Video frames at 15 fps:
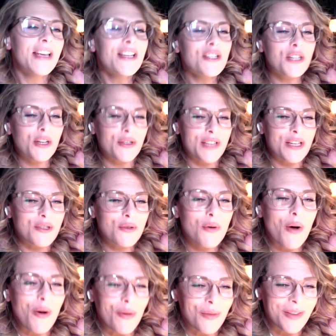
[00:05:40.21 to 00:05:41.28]
She goes, I do
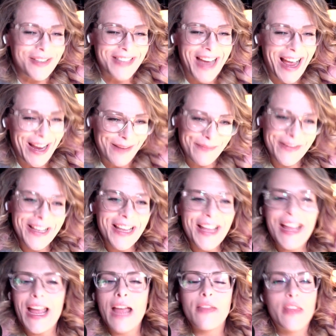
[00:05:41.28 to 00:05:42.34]
all the time.
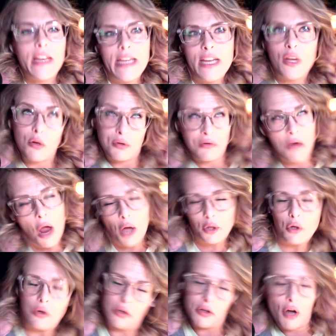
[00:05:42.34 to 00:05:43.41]
And then he goes, not
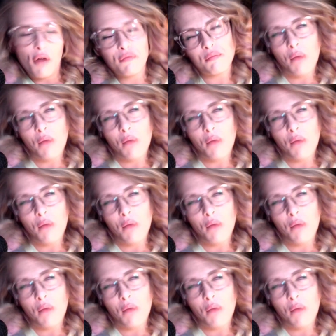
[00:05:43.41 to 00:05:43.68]
good enough.